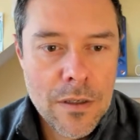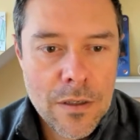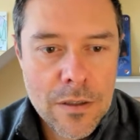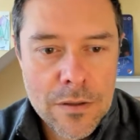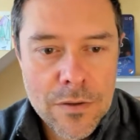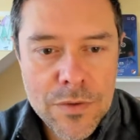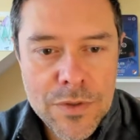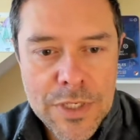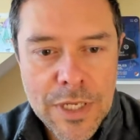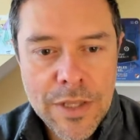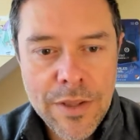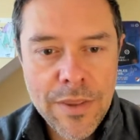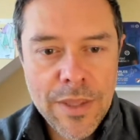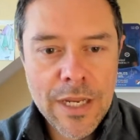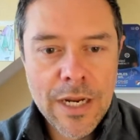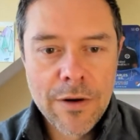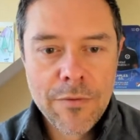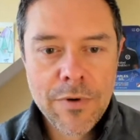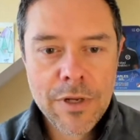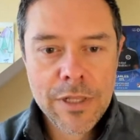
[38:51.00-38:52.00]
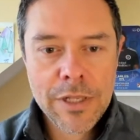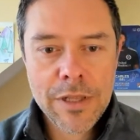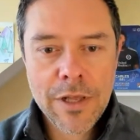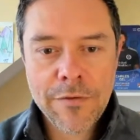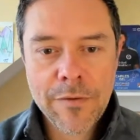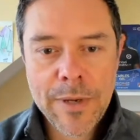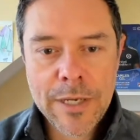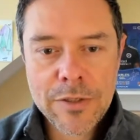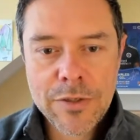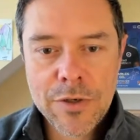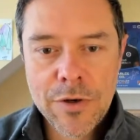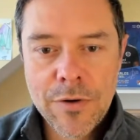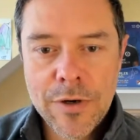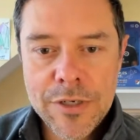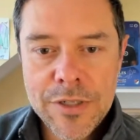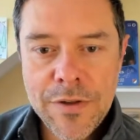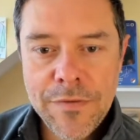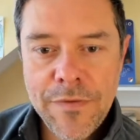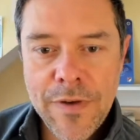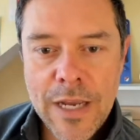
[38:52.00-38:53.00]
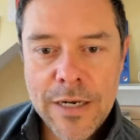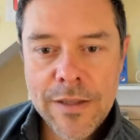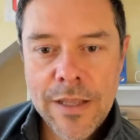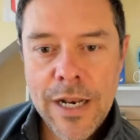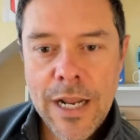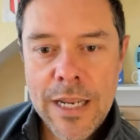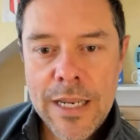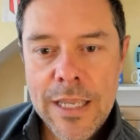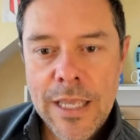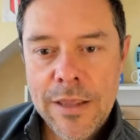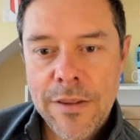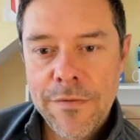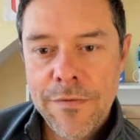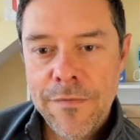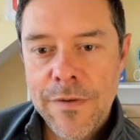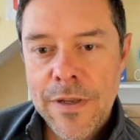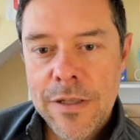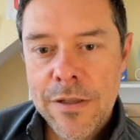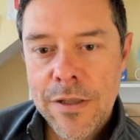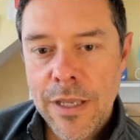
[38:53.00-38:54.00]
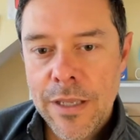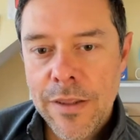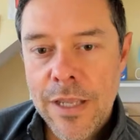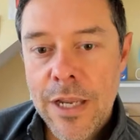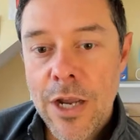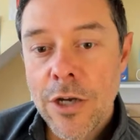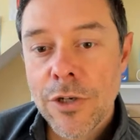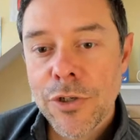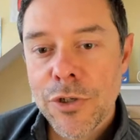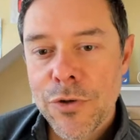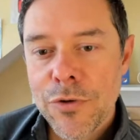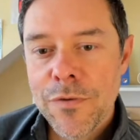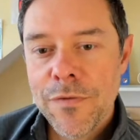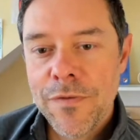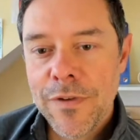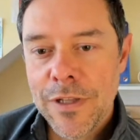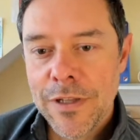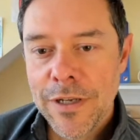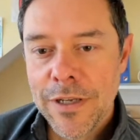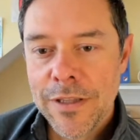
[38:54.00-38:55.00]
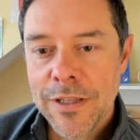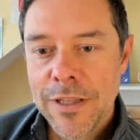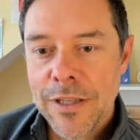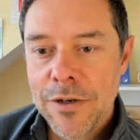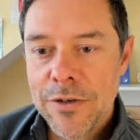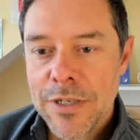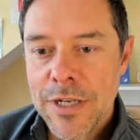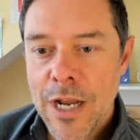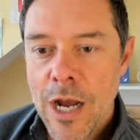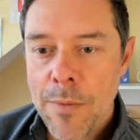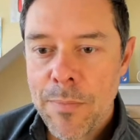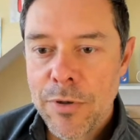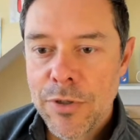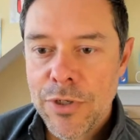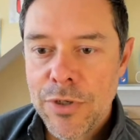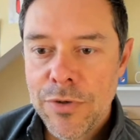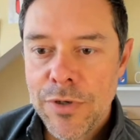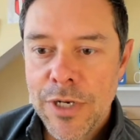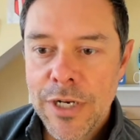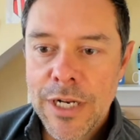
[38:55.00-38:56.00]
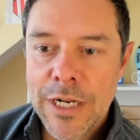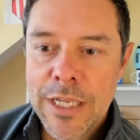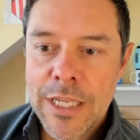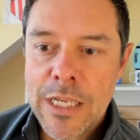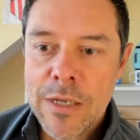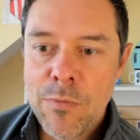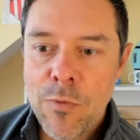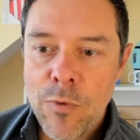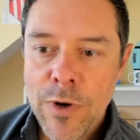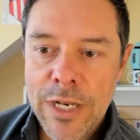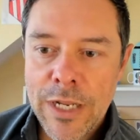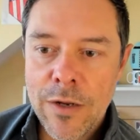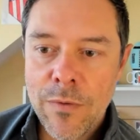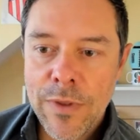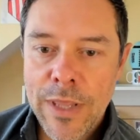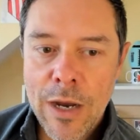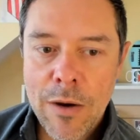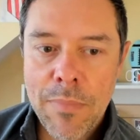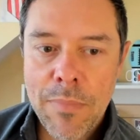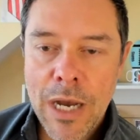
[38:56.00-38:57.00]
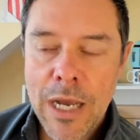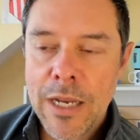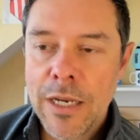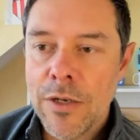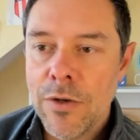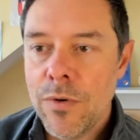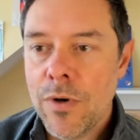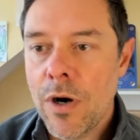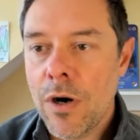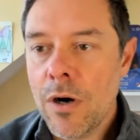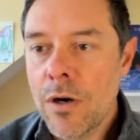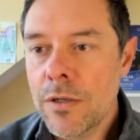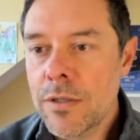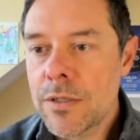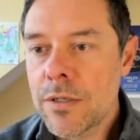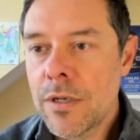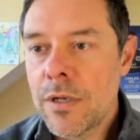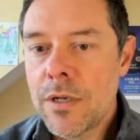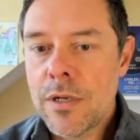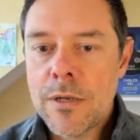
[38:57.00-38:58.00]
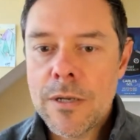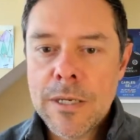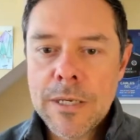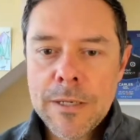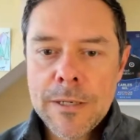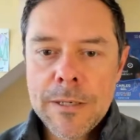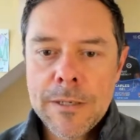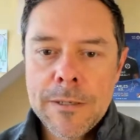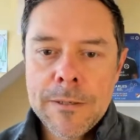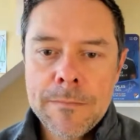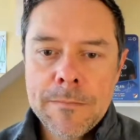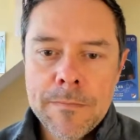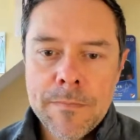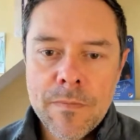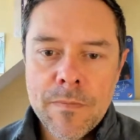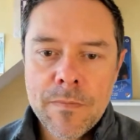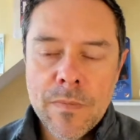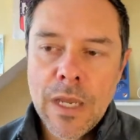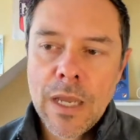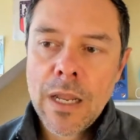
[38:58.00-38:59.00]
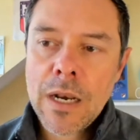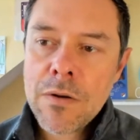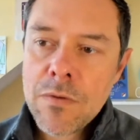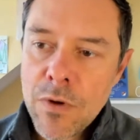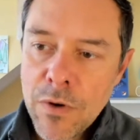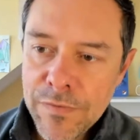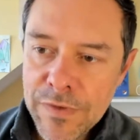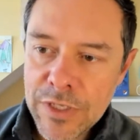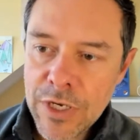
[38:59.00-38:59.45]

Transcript: Who said, the thing I really love about Sorare is the fact that I get the feeling, the untrue feeling, that there's an opportunity to keep winning without buying new cards. I don't know if it's